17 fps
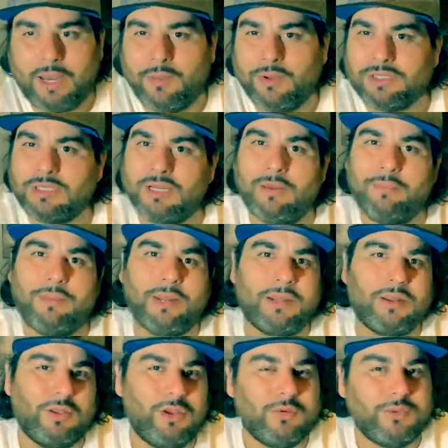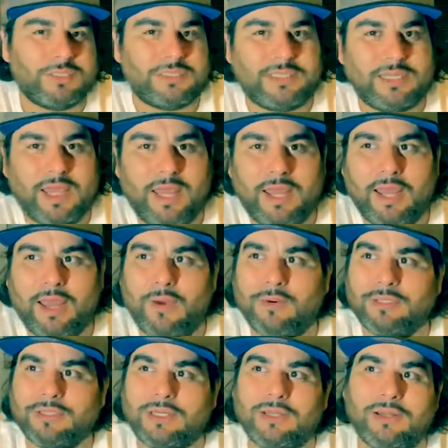It was gonna be the newest thing. It
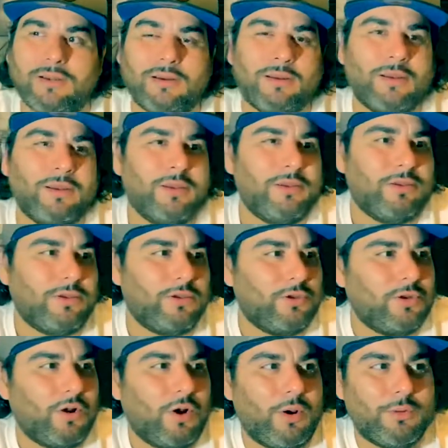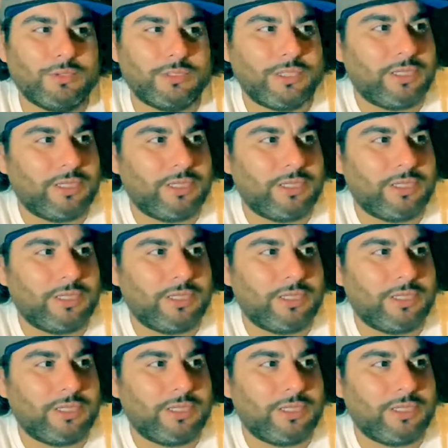was gonna, you know,